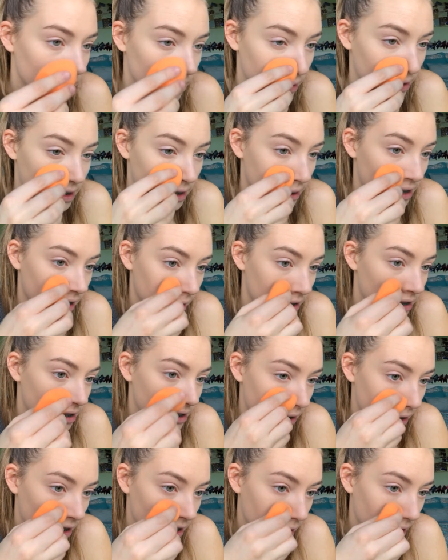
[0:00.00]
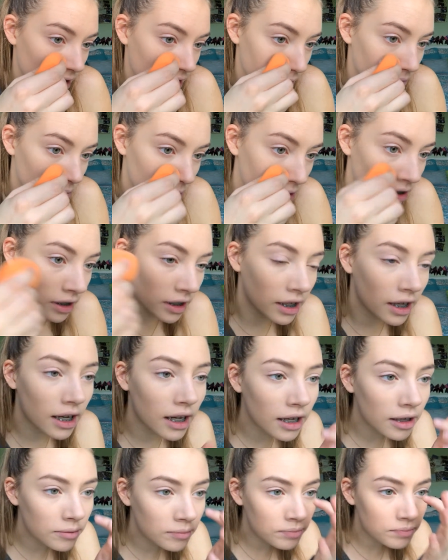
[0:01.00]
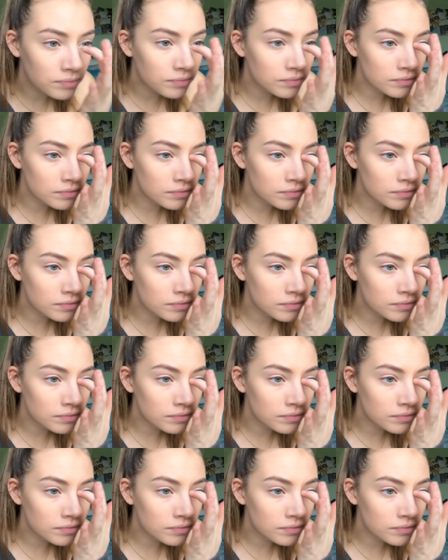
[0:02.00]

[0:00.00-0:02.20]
My skin's like kind of peeling up.